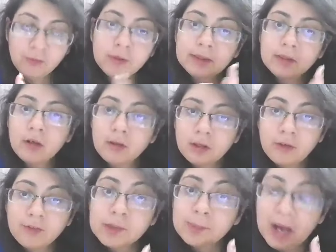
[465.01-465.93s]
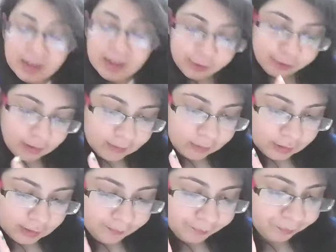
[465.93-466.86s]
Who is the author of Spanish
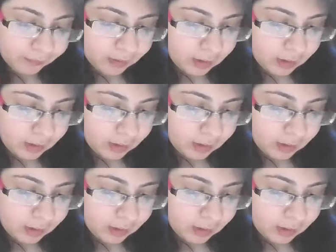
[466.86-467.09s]
tragedy?